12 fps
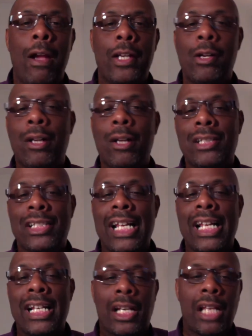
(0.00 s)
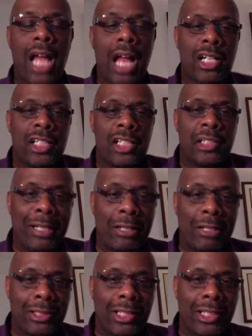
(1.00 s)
Do you understand that a lot of the speakers,